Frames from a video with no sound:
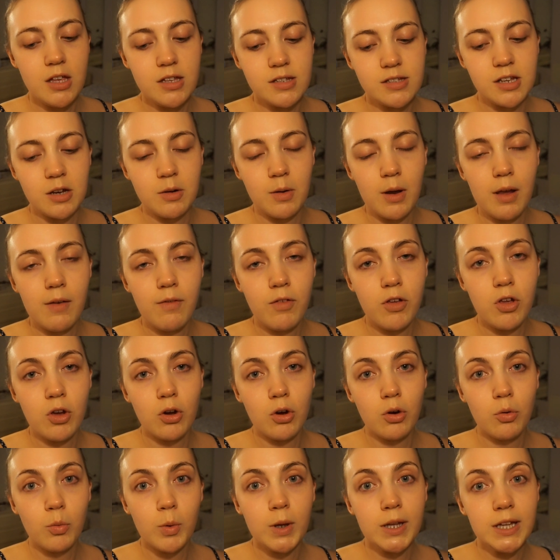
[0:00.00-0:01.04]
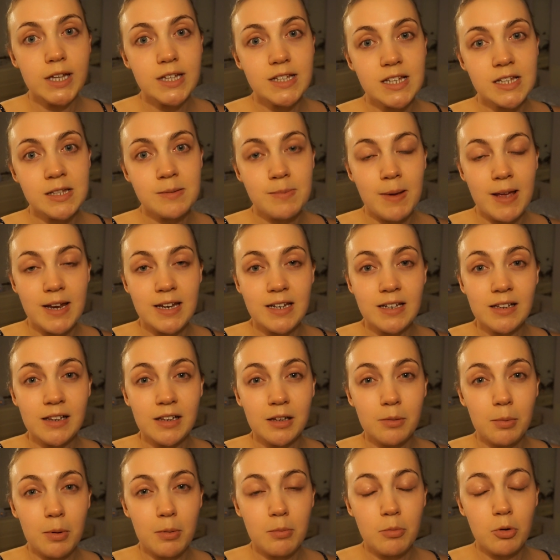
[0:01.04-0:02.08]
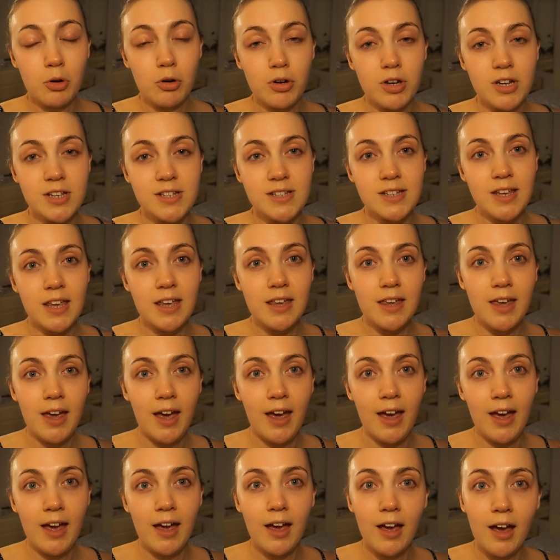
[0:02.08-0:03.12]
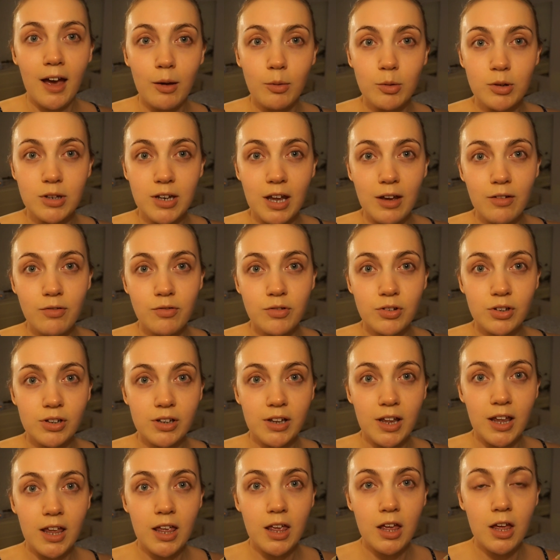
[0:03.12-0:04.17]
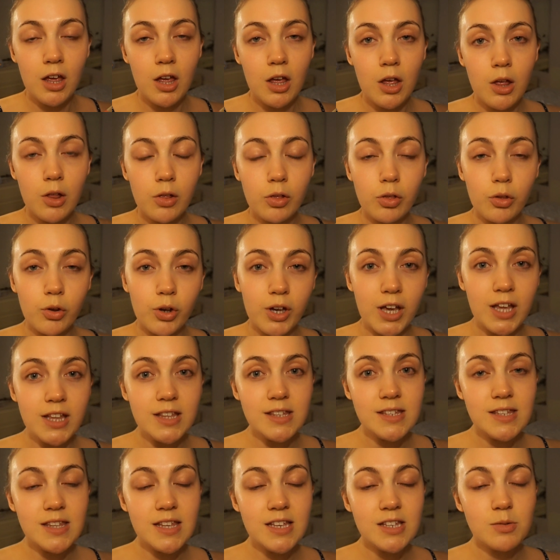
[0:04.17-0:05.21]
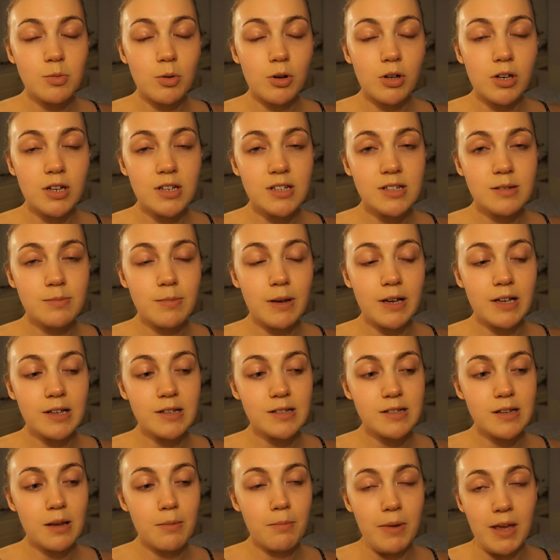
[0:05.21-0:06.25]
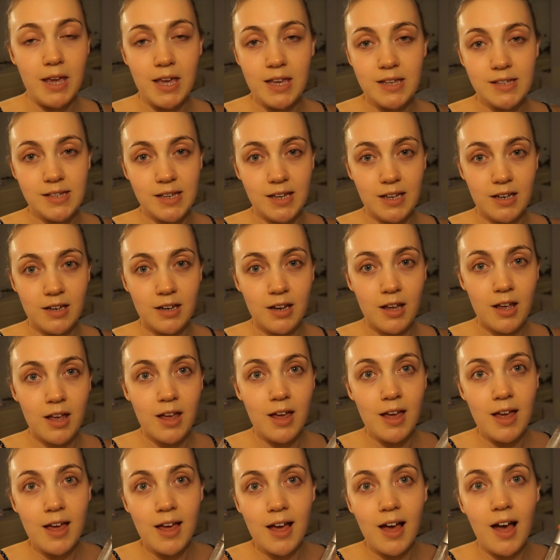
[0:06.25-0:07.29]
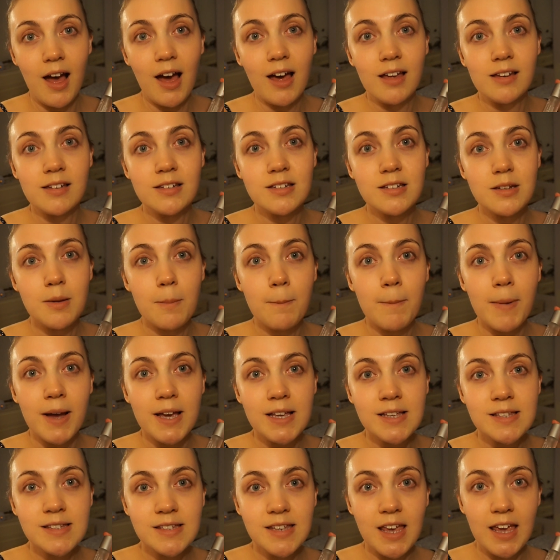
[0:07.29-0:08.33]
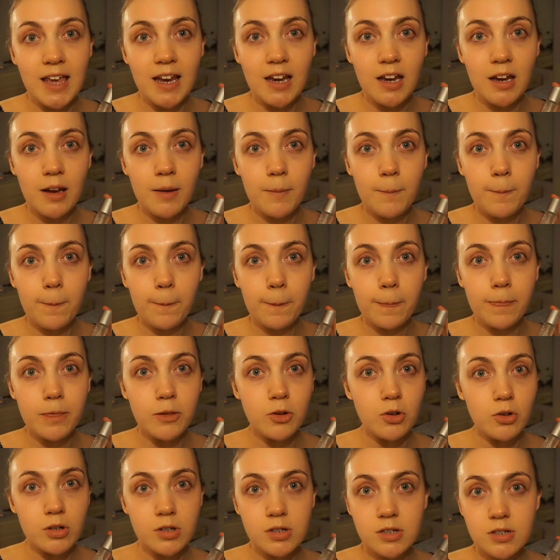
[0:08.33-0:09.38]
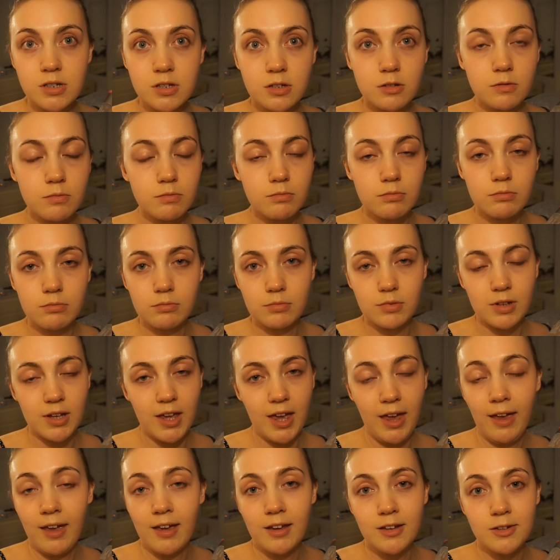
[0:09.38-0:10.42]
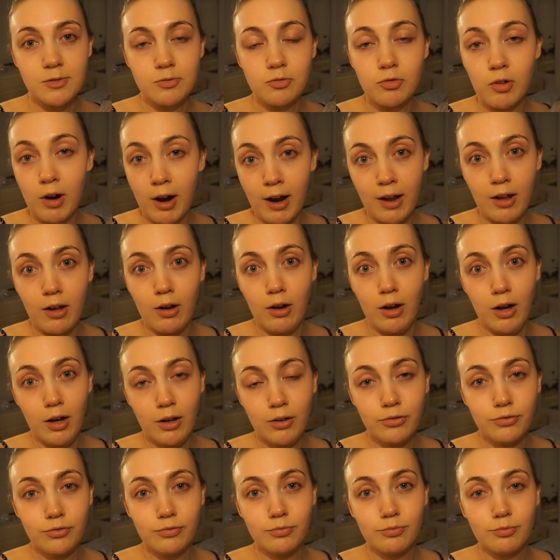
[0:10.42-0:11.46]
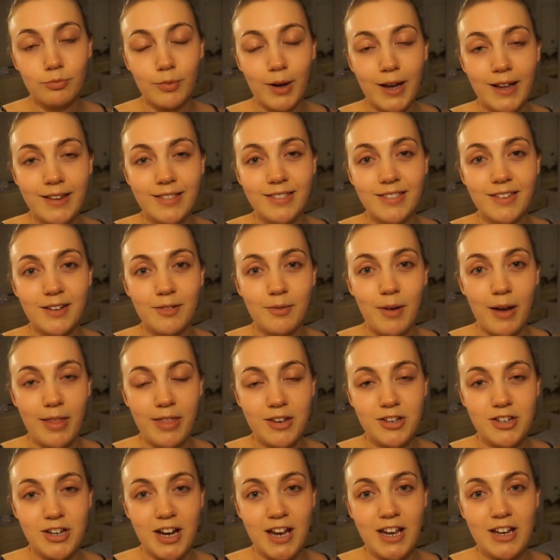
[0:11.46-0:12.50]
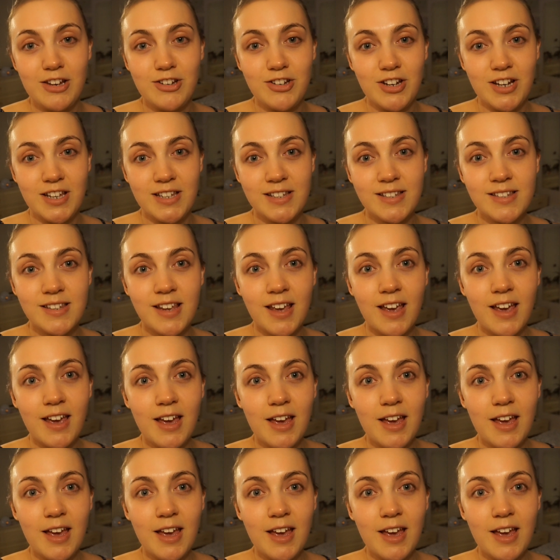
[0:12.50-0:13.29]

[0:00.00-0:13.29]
So if you're willing to spend a little bit more on your skincare, I would definitely look into this one. It smells amazing and my skin just kicks right off when the weather changes.